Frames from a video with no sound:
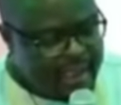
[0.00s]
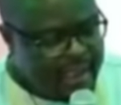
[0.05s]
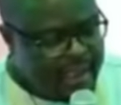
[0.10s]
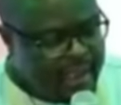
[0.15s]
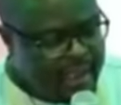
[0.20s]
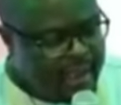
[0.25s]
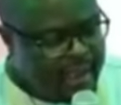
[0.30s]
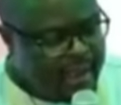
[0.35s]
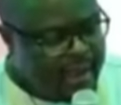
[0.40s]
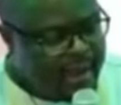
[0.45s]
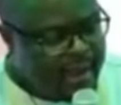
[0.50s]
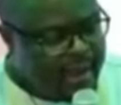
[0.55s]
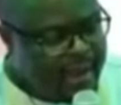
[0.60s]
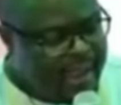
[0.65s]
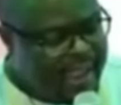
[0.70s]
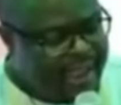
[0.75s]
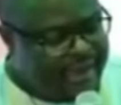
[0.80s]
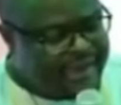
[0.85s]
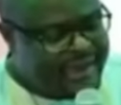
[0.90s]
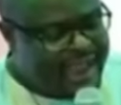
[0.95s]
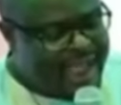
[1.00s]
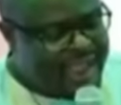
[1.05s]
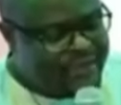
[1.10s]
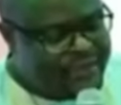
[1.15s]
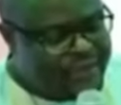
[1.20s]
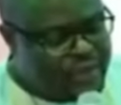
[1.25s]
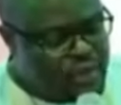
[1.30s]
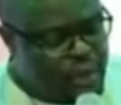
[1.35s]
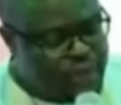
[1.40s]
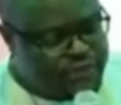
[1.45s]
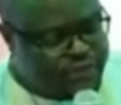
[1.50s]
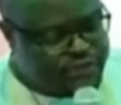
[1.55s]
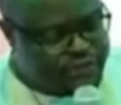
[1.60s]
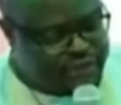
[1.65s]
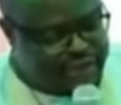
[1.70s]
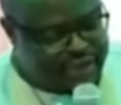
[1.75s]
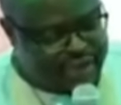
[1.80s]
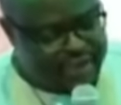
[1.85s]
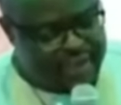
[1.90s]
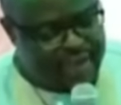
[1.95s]
let us not seek the
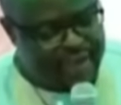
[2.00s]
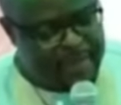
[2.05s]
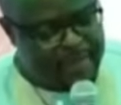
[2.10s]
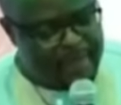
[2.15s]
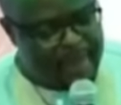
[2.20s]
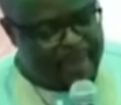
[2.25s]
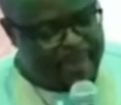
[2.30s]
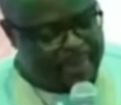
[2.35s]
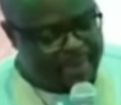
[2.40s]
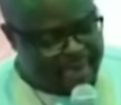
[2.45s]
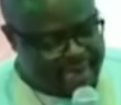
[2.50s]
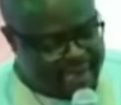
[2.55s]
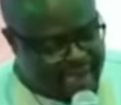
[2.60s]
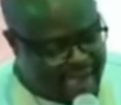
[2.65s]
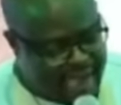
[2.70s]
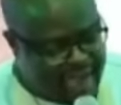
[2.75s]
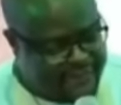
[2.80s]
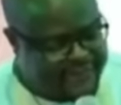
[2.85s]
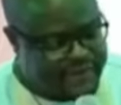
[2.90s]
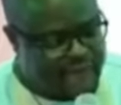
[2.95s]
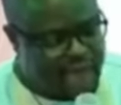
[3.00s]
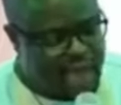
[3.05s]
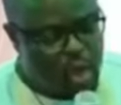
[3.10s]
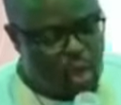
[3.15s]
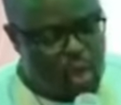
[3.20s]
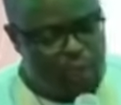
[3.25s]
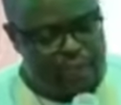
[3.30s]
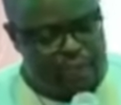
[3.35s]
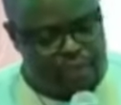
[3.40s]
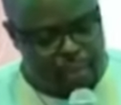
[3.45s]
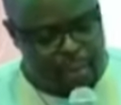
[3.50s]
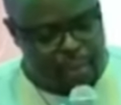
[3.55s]
Republican answer or the Democratic